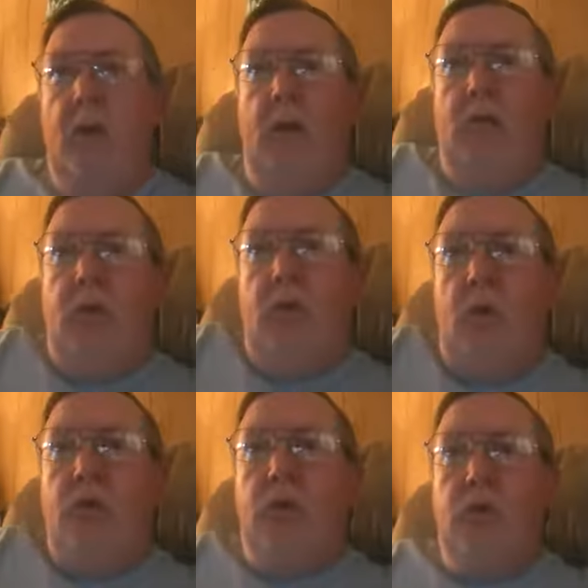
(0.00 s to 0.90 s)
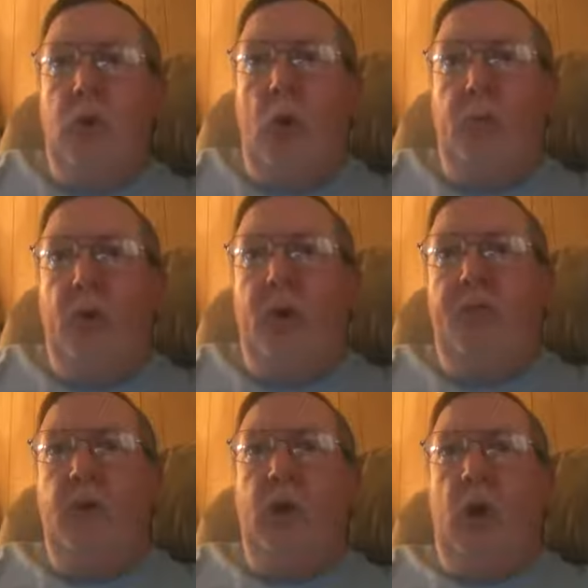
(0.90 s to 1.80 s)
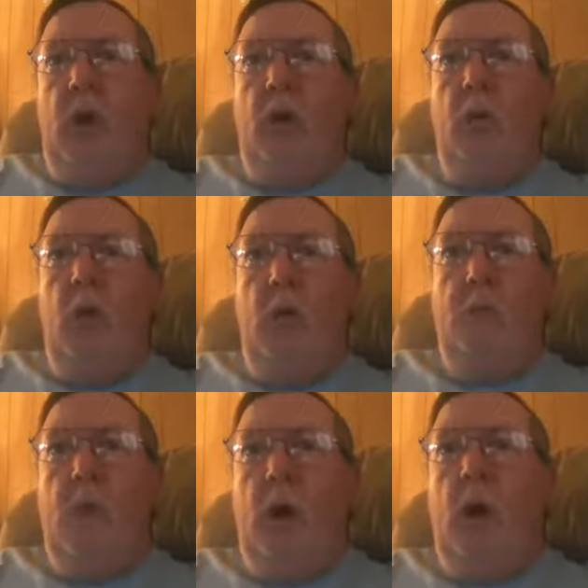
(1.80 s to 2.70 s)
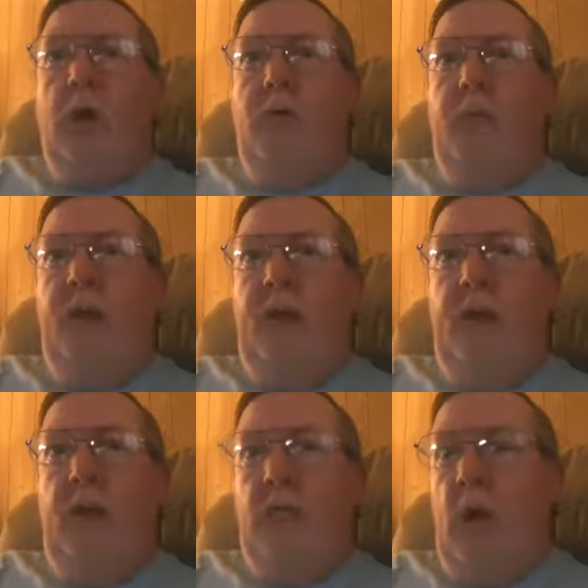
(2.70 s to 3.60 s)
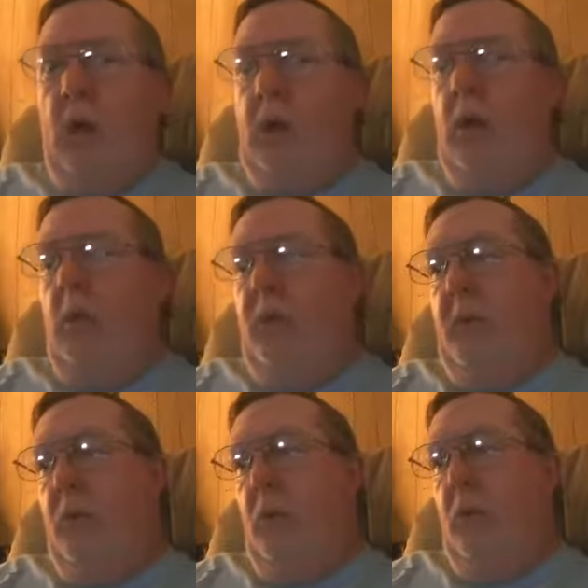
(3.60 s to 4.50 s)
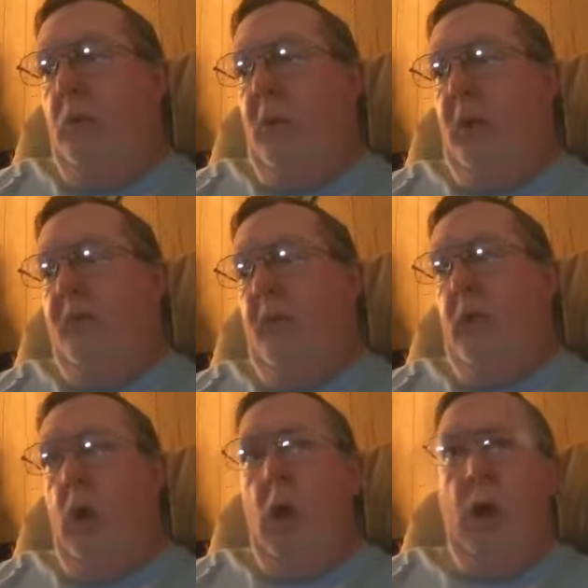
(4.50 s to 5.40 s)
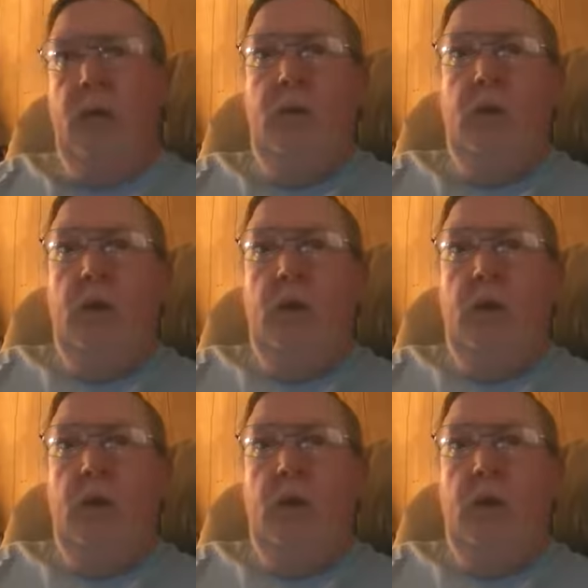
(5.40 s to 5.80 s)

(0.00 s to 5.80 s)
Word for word: And to those who don't believe in God, who want to mock me and mock other people who believe in God,